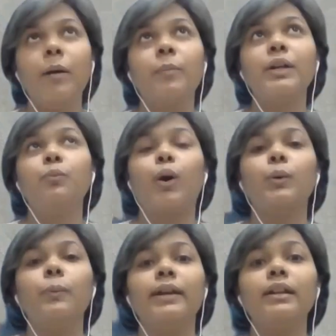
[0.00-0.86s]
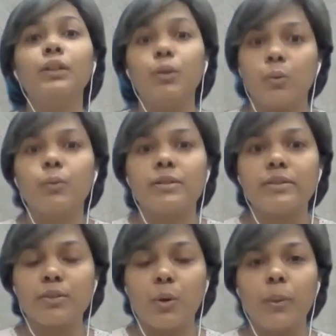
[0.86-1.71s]
But what we can do
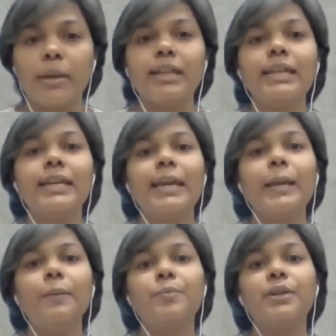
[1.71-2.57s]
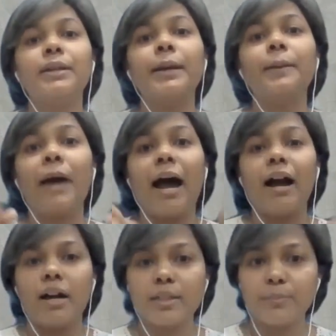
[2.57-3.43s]
is we can keep bringing
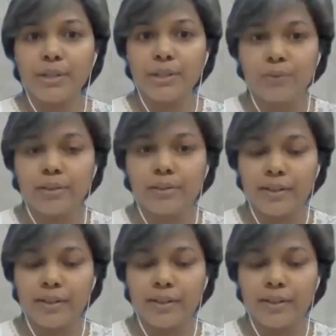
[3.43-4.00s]
back our spiritual